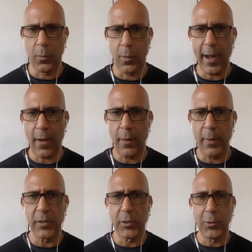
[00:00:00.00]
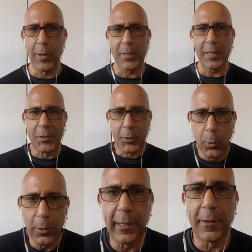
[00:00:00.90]
Wow. I'm just getting
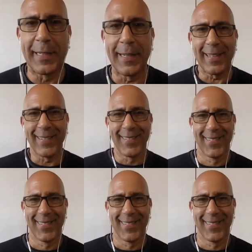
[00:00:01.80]
schooled here today.